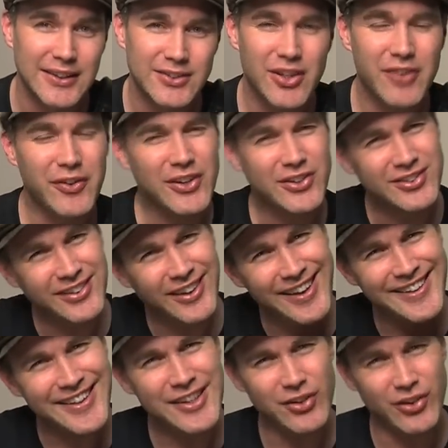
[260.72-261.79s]
So if you're
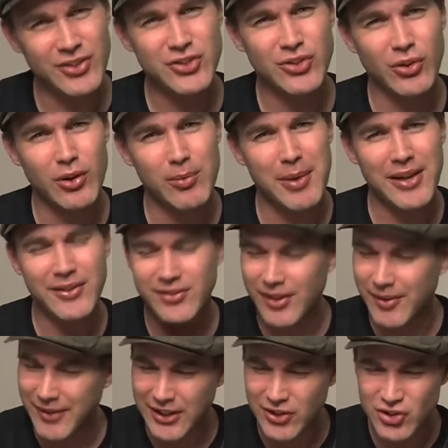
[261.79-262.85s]
slightly not sure about
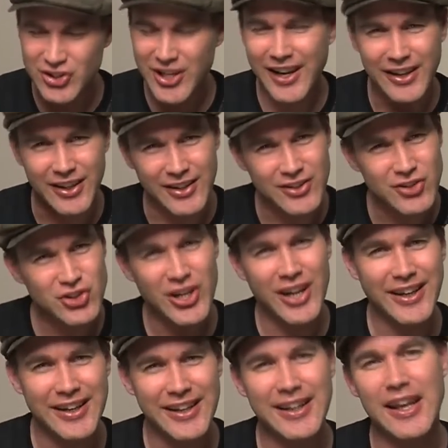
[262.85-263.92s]
something, check it and
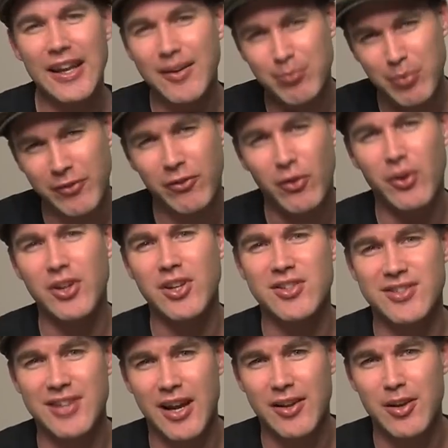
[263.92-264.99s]
check it again before you
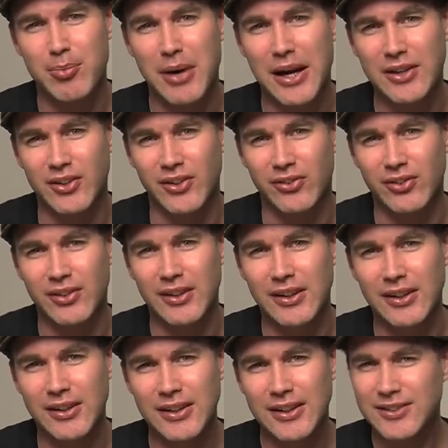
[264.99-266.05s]
start your practice.
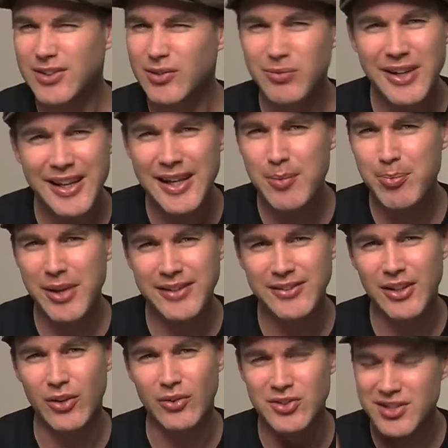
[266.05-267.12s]
It's a really big
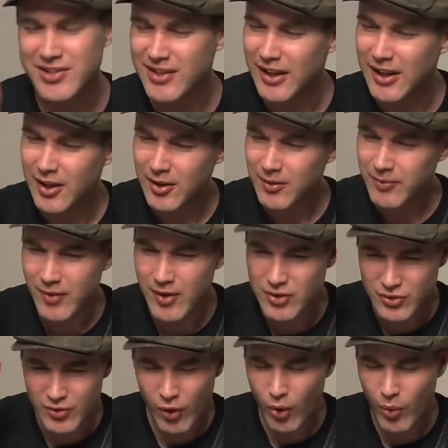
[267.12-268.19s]
deal. Just
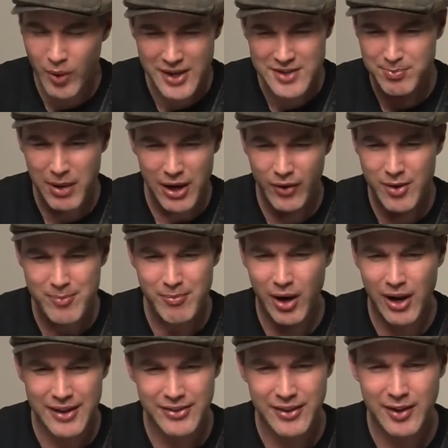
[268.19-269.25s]
always bear in
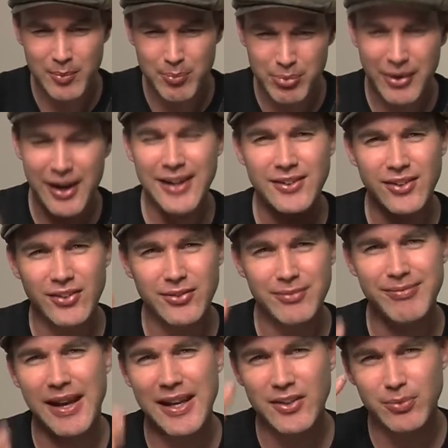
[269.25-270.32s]
mind that practice
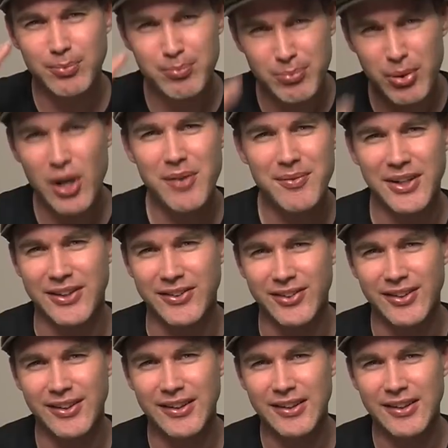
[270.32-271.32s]
makes permanent.